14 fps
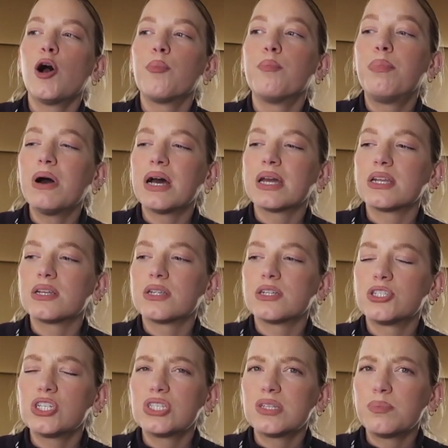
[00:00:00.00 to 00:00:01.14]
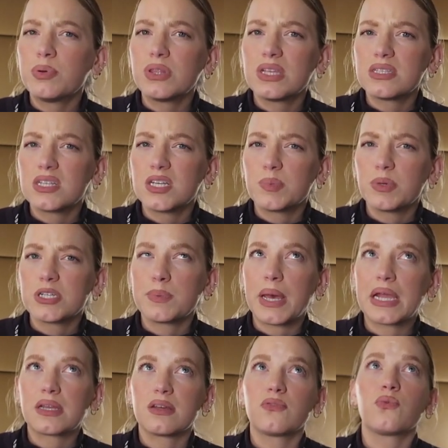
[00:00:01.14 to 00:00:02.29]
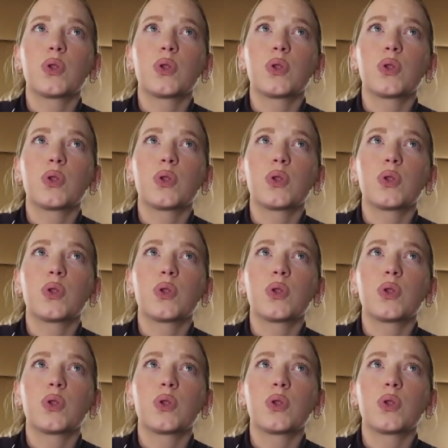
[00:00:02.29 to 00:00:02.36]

But just to put things into perspective,